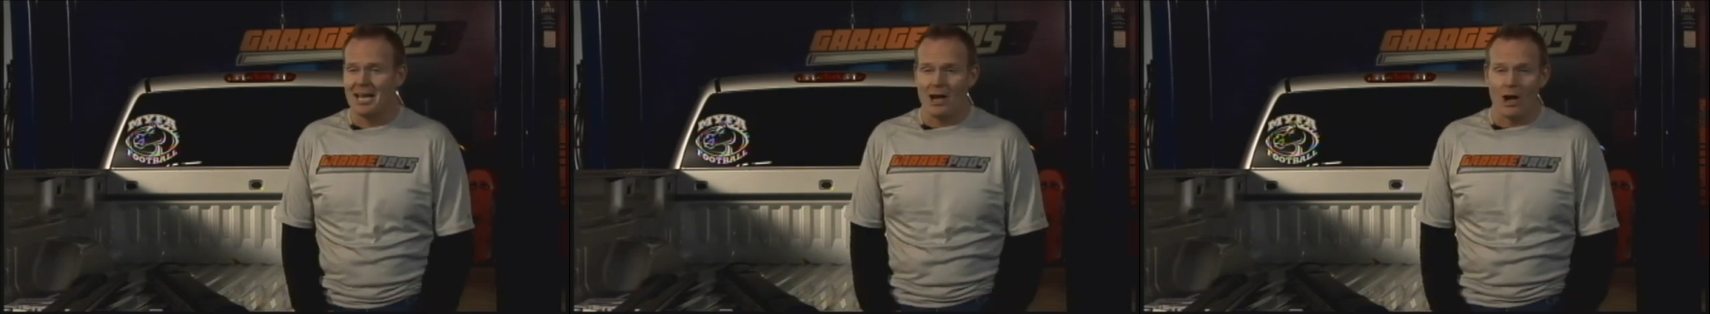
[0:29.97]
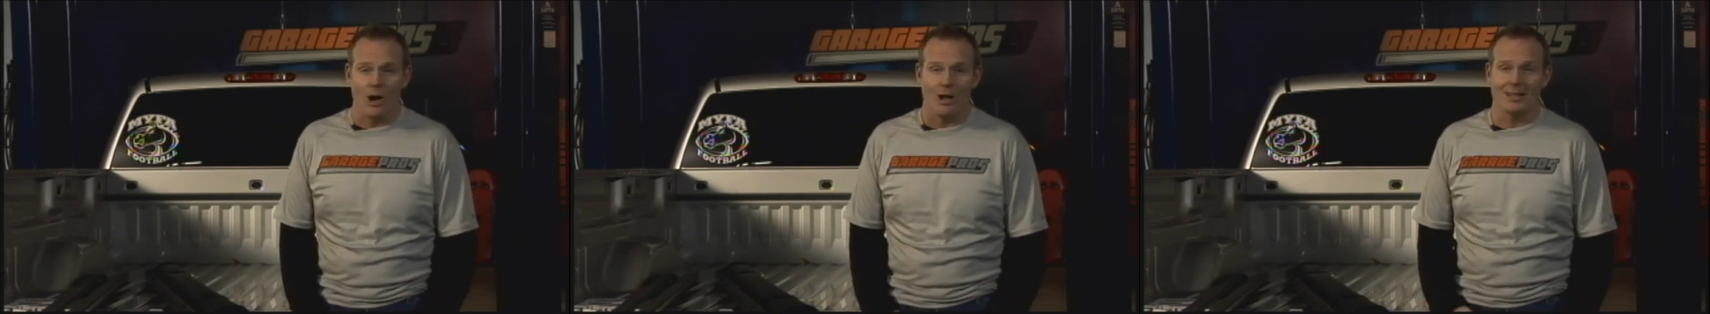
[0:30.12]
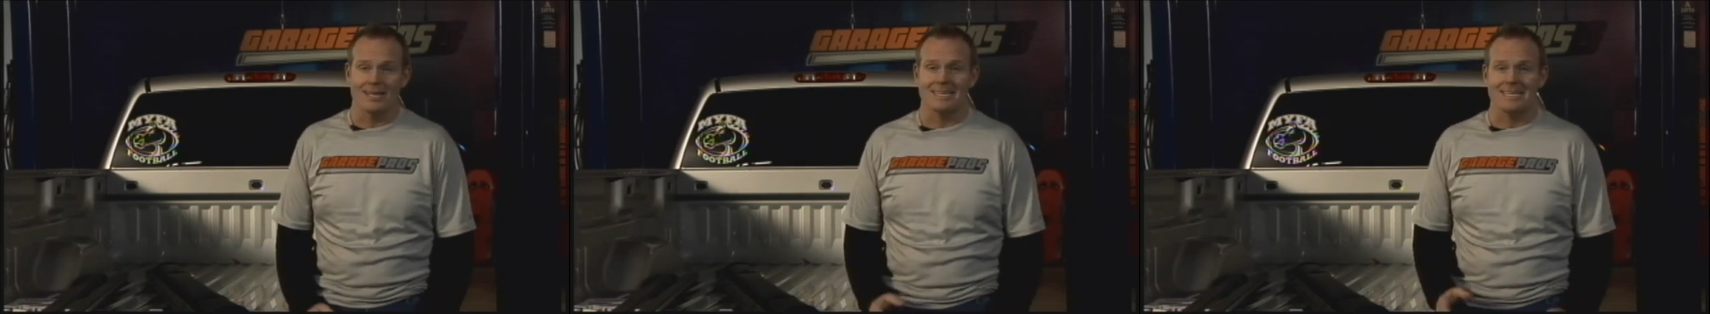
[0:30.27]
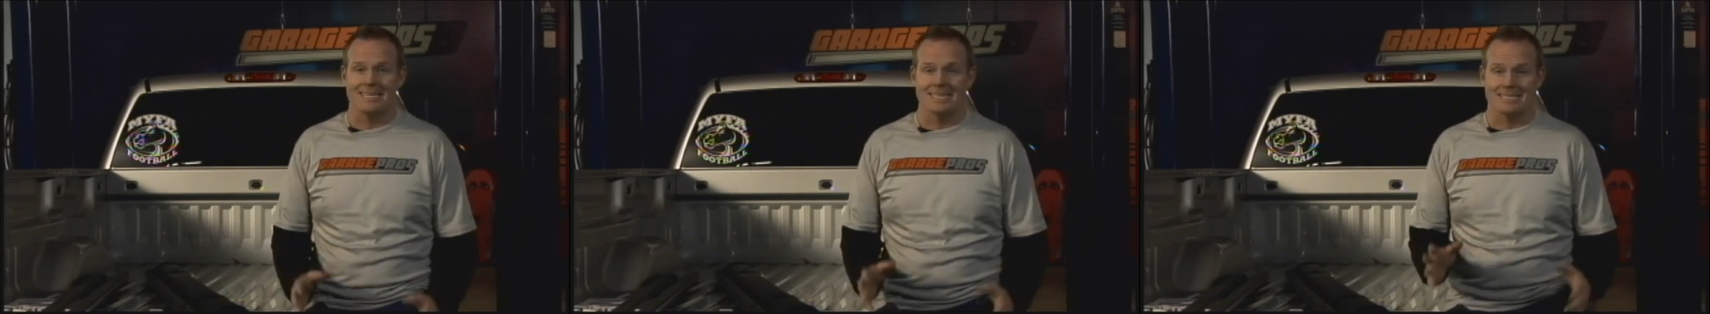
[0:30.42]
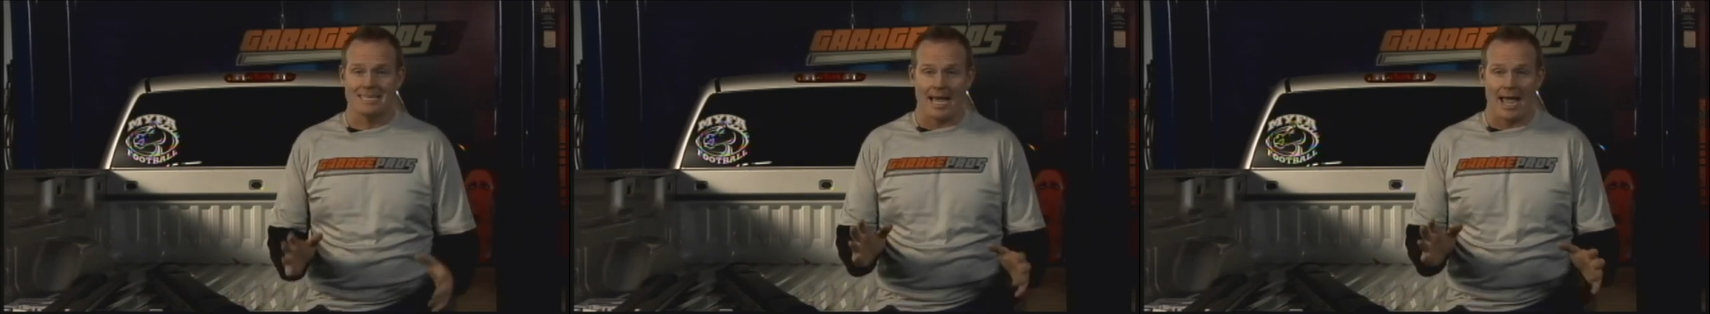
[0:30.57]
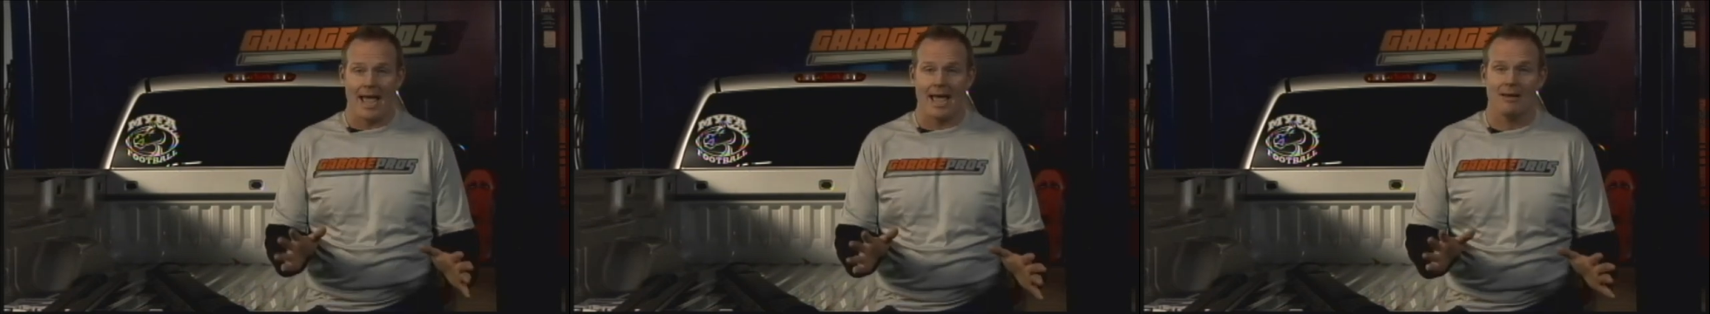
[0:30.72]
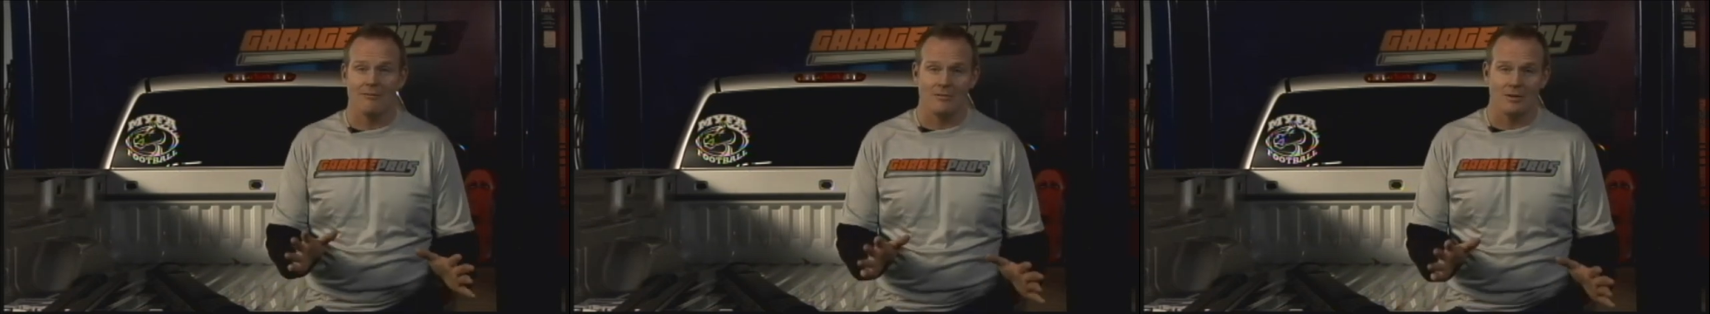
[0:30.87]
All I need is a
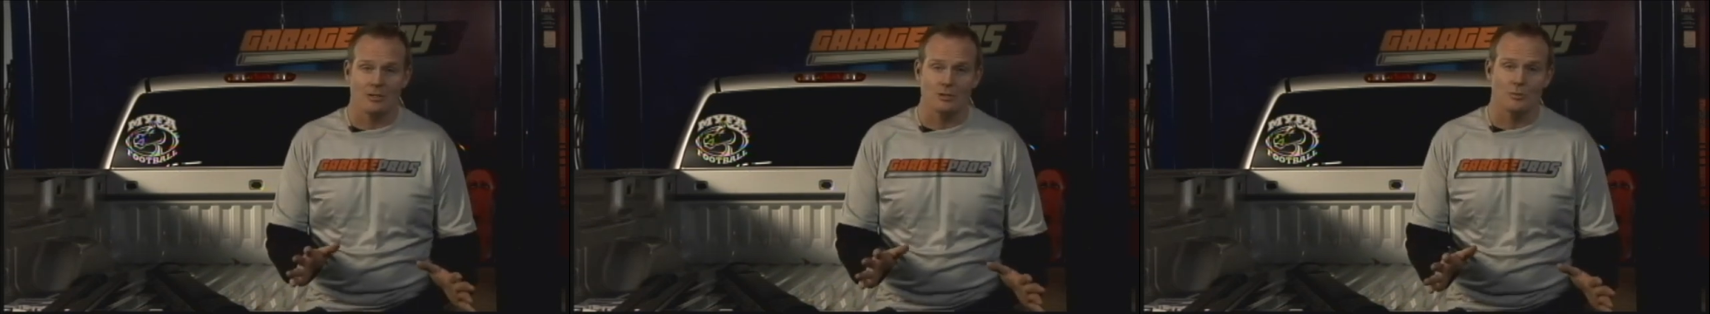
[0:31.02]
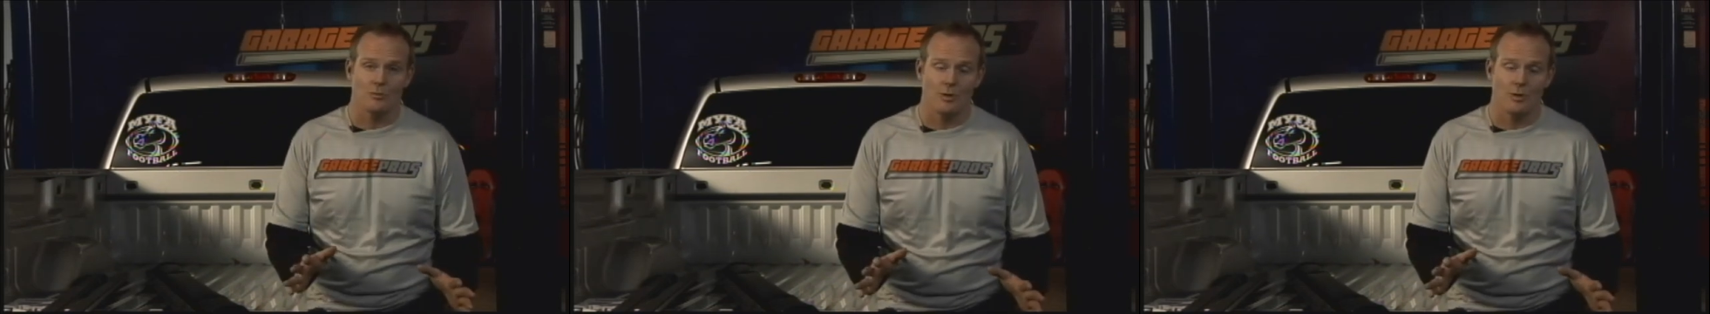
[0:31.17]
1/2-inch